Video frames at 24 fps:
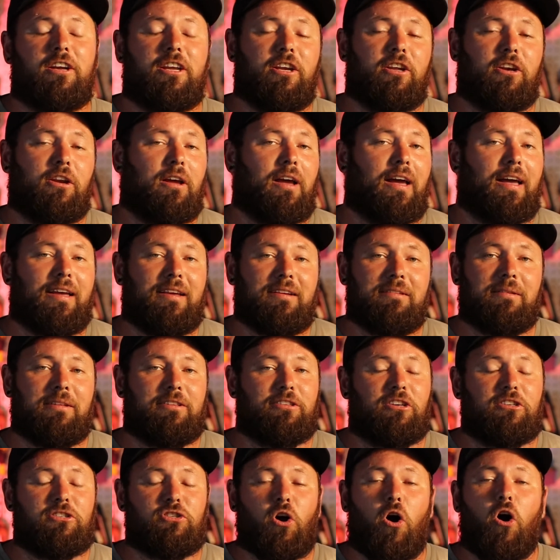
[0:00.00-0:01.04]
You know,
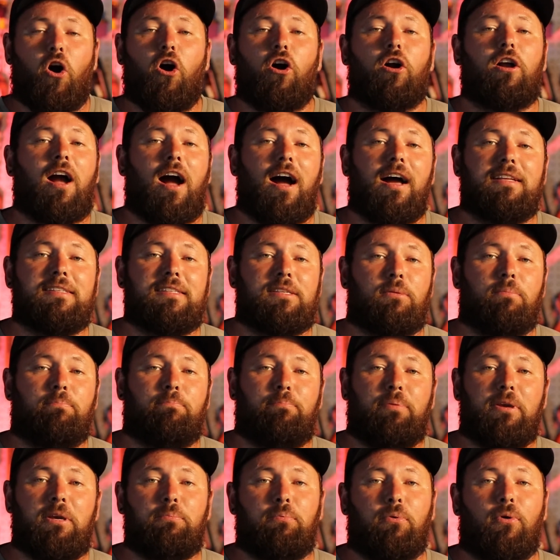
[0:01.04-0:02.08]
there's all kinds of
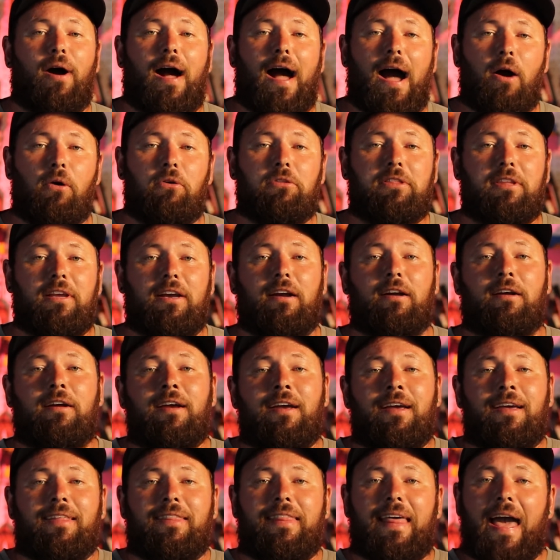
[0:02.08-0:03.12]
people out there
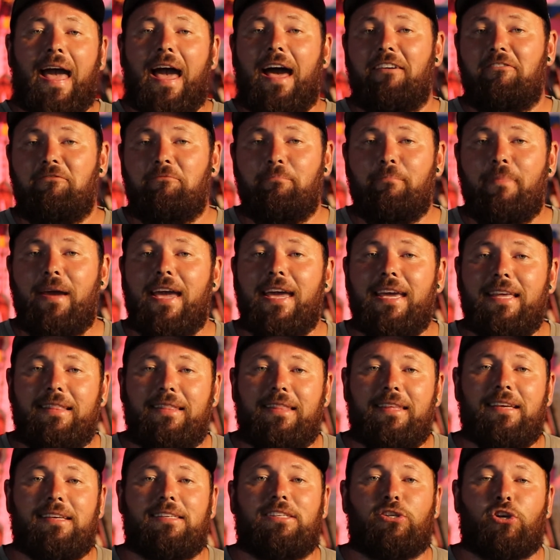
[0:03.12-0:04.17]
that have made
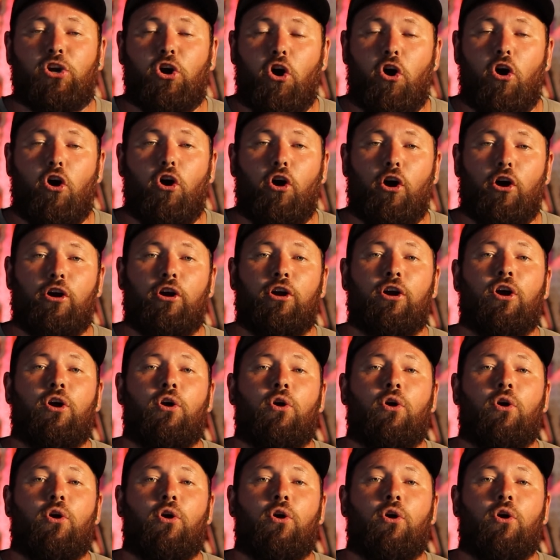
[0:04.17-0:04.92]
this car